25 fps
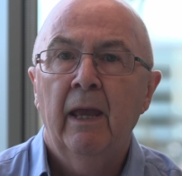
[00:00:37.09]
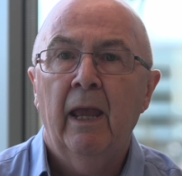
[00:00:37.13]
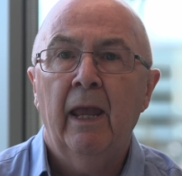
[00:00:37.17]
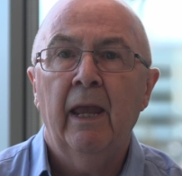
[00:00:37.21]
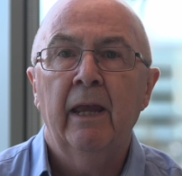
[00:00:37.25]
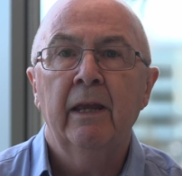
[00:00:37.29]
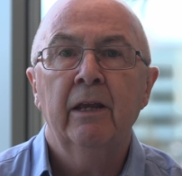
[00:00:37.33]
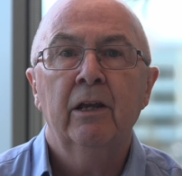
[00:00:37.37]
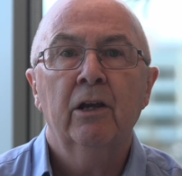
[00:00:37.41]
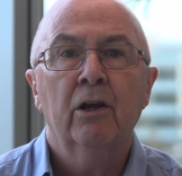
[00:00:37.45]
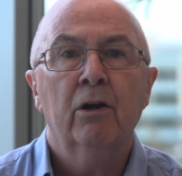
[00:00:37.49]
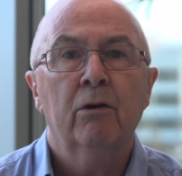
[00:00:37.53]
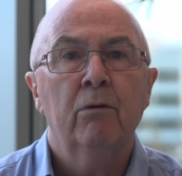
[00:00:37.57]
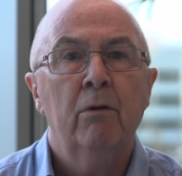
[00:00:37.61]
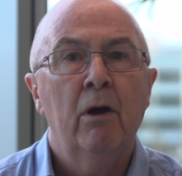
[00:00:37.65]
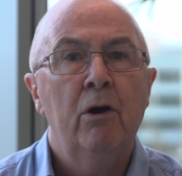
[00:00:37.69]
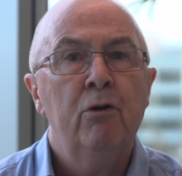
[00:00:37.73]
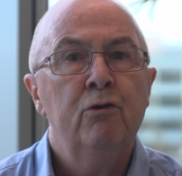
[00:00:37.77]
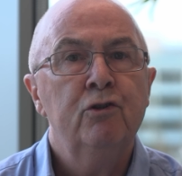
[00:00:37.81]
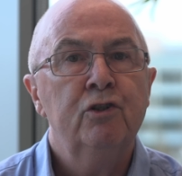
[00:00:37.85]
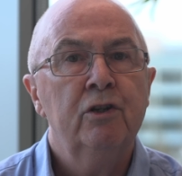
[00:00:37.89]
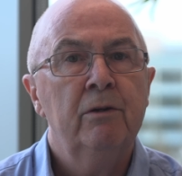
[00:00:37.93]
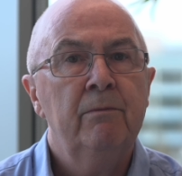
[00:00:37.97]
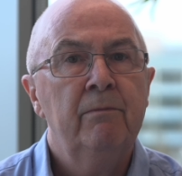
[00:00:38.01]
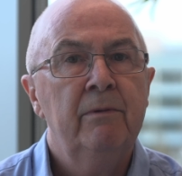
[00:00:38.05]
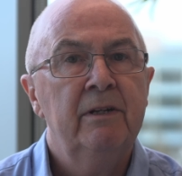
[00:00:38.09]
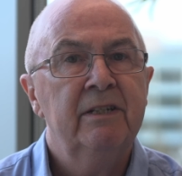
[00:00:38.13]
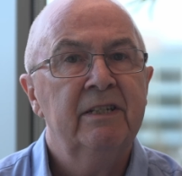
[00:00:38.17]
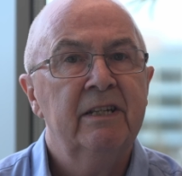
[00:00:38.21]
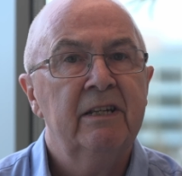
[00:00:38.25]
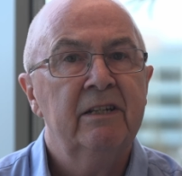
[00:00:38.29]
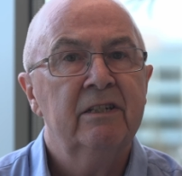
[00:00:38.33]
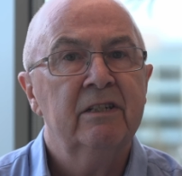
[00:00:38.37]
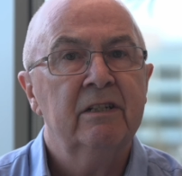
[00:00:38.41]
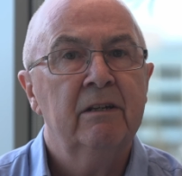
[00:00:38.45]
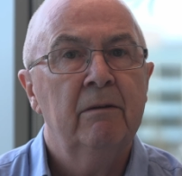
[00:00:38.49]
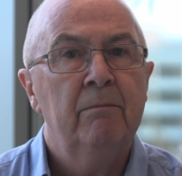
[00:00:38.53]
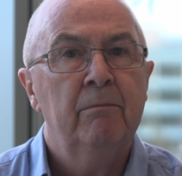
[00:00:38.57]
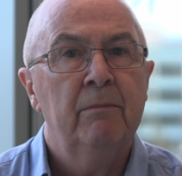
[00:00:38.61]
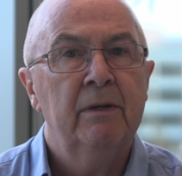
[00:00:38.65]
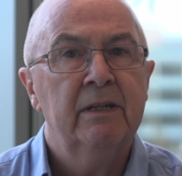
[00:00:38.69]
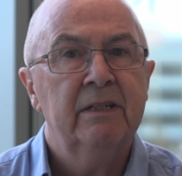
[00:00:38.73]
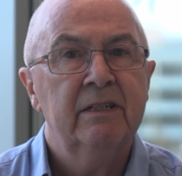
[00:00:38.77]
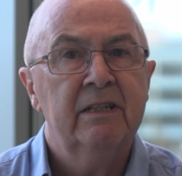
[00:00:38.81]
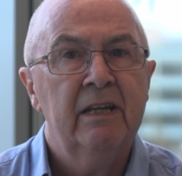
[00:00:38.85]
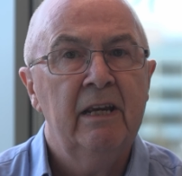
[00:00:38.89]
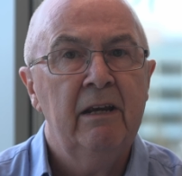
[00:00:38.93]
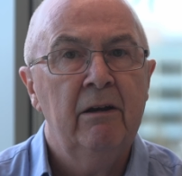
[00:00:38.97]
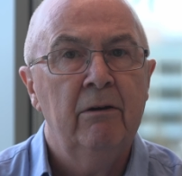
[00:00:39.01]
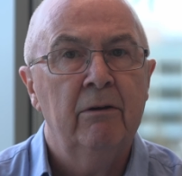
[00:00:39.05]
in corrosion-resistant
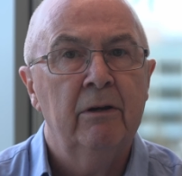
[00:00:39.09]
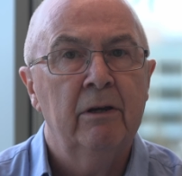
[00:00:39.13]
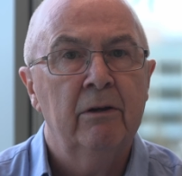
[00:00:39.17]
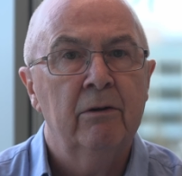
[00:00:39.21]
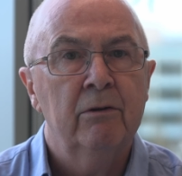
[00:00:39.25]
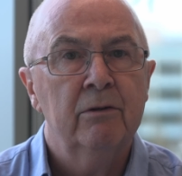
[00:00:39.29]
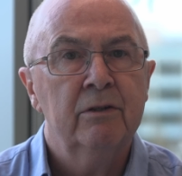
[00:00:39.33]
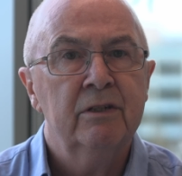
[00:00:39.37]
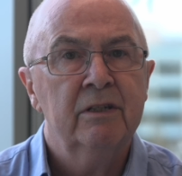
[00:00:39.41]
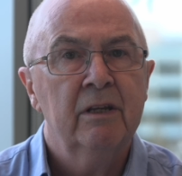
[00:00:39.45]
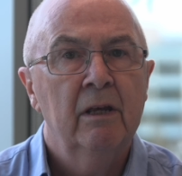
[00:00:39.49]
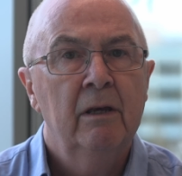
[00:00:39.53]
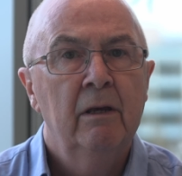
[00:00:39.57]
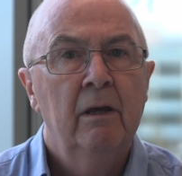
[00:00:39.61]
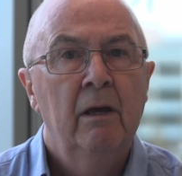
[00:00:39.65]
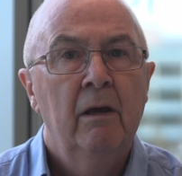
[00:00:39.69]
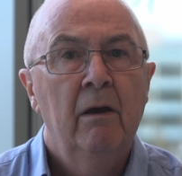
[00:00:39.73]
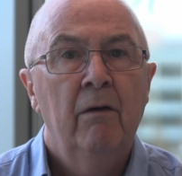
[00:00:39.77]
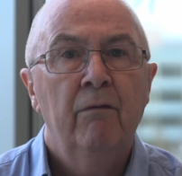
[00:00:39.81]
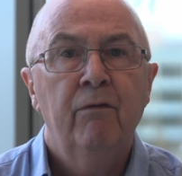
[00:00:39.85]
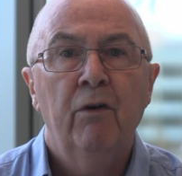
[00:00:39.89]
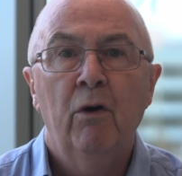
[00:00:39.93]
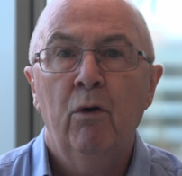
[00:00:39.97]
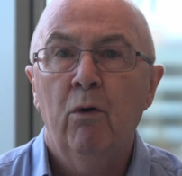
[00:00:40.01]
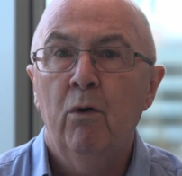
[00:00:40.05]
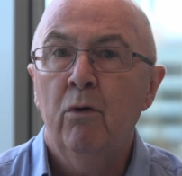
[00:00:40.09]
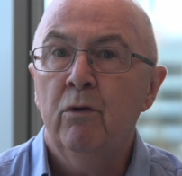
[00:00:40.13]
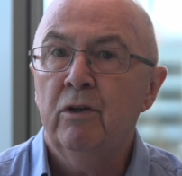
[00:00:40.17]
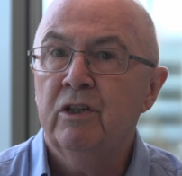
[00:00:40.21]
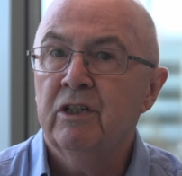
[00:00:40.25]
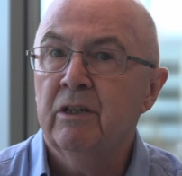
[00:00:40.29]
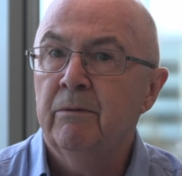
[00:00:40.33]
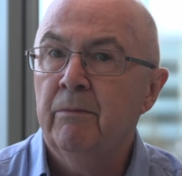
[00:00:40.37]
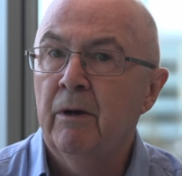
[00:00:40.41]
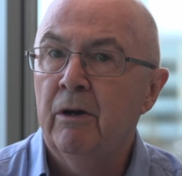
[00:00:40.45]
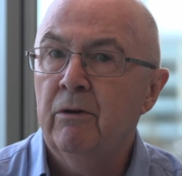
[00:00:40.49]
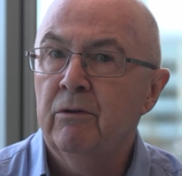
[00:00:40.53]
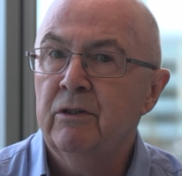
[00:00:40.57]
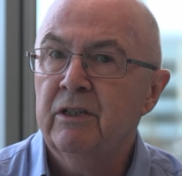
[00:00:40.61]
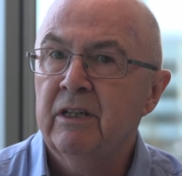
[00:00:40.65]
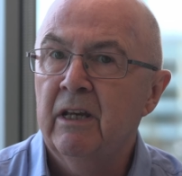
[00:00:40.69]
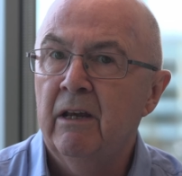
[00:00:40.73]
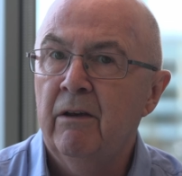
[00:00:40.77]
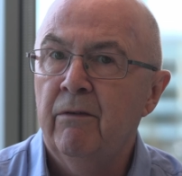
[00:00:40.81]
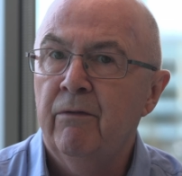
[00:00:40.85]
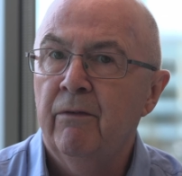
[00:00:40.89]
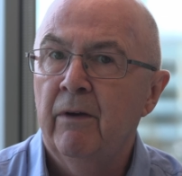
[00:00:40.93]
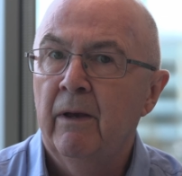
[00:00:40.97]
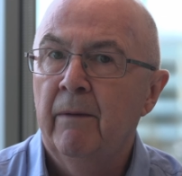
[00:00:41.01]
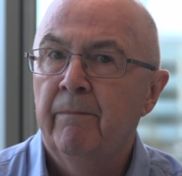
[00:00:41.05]
materials for
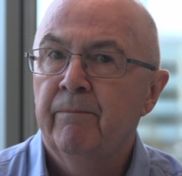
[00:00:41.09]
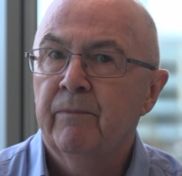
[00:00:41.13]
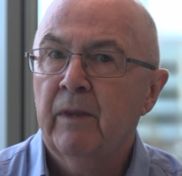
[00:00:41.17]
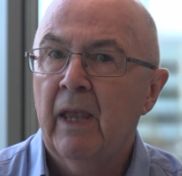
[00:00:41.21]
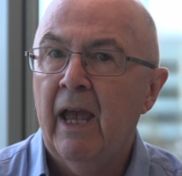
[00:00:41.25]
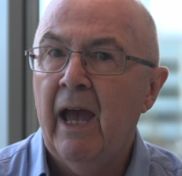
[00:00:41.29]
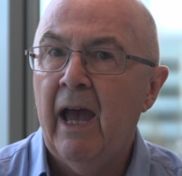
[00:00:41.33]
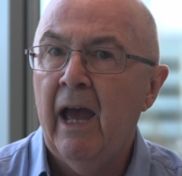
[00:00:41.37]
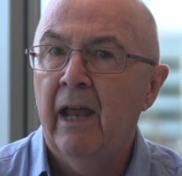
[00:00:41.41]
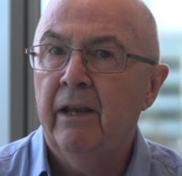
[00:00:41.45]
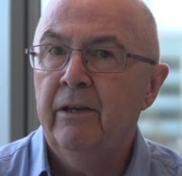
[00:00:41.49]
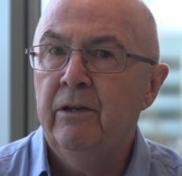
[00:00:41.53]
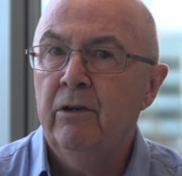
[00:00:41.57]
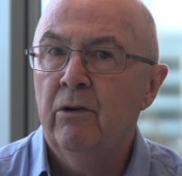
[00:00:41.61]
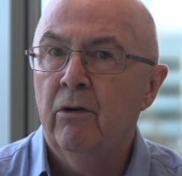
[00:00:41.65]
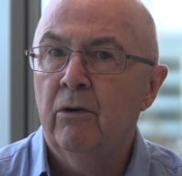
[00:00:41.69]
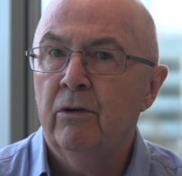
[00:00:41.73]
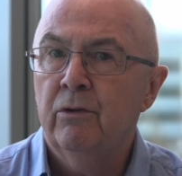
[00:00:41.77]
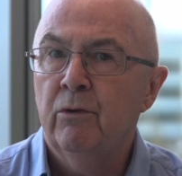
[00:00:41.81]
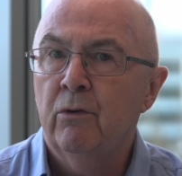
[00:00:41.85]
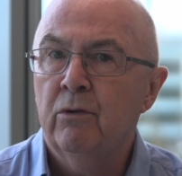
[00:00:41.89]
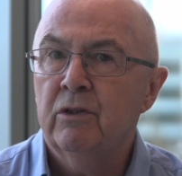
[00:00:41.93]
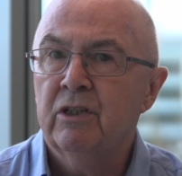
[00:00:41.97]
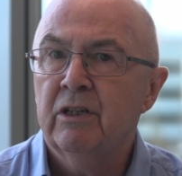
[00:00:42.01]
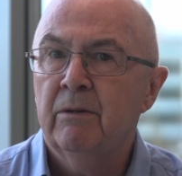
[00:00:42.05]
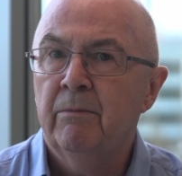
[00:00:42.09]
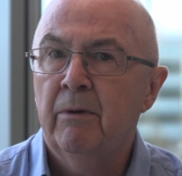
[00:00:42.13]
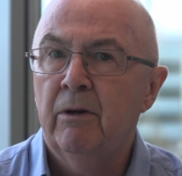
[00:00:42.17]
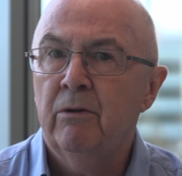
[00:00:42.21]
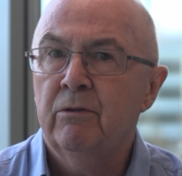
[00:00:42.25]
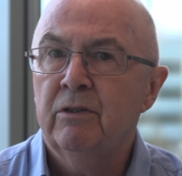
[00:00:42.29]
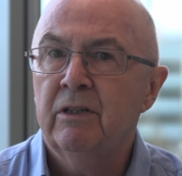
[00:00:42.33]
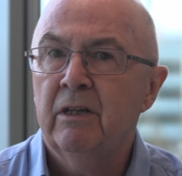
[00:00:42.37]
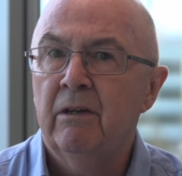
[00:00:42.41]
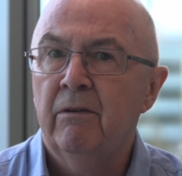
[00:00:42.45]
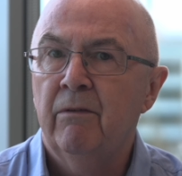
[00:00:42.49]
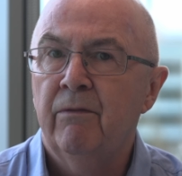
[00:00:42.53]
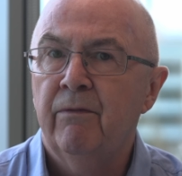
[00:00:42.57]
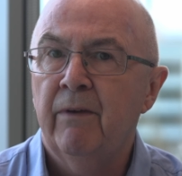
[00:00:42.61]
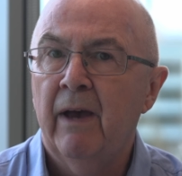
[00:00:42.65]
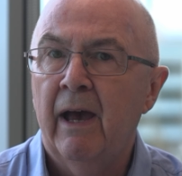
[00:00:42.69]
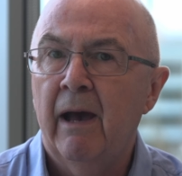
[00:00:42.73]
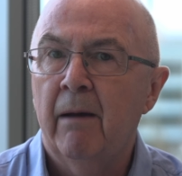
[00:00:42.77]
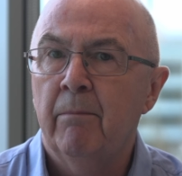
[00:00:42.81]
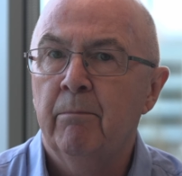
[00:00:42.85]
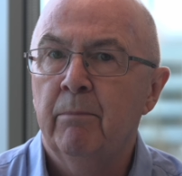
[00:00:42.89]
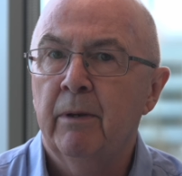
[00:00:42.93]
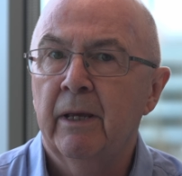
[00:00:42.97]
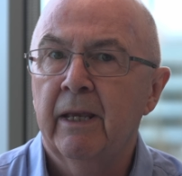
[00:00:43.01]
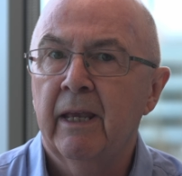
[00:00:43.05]
automotive and non-automotive
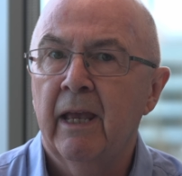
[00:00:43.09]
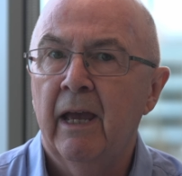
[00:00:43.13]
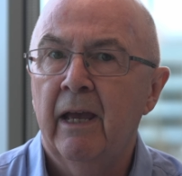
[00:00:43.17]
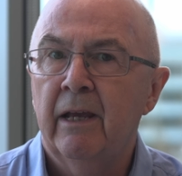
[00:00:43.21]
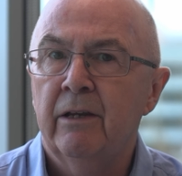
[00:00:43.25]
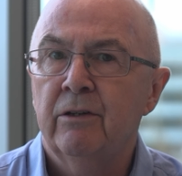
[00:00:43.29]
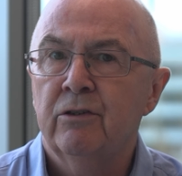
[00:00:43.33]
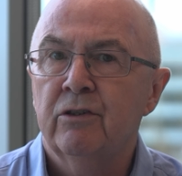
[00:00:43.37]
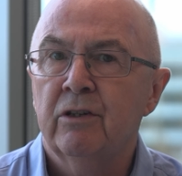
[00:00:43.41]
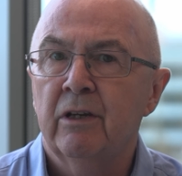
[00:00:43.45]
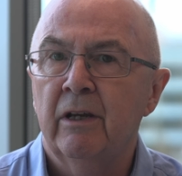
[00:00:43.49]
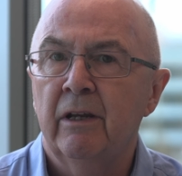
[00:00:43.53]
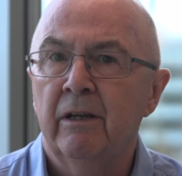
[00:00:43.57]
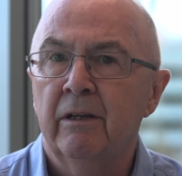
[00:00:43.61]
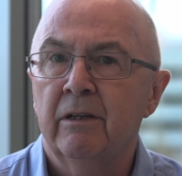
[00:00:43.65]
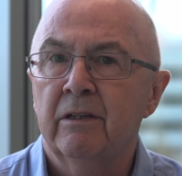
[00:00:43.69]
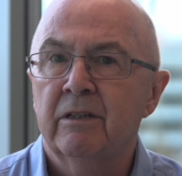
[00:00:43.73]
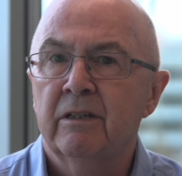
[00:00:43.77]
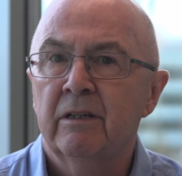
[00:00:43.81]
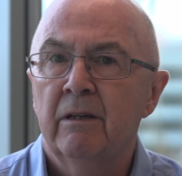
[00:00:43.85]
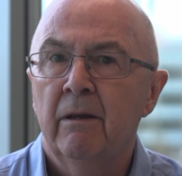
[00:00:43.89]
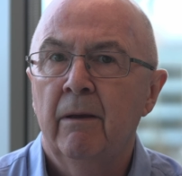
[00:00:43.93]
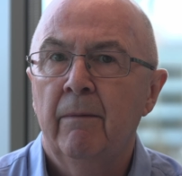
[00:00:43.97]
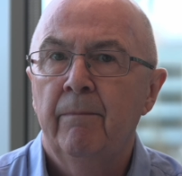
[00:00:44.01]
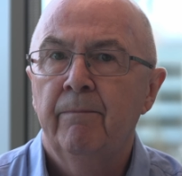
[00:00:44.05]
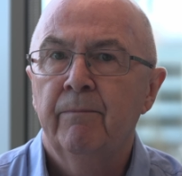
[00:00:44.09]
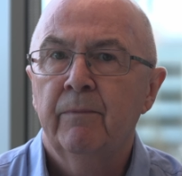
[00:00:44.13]
applications.